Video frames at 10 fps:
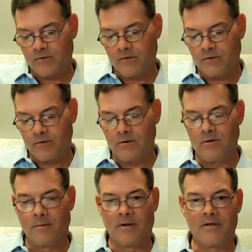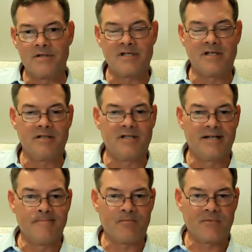Ubers
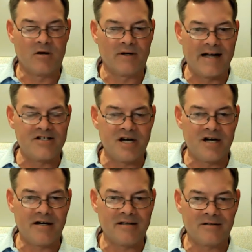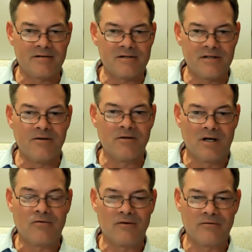and ride sharing, there's still
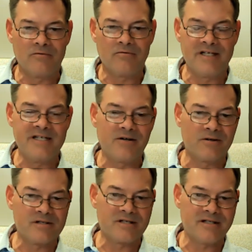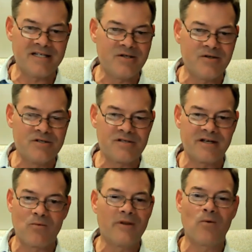retailers in these uses
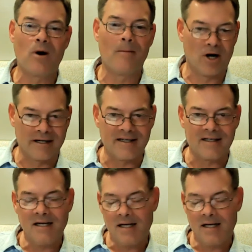they want parking.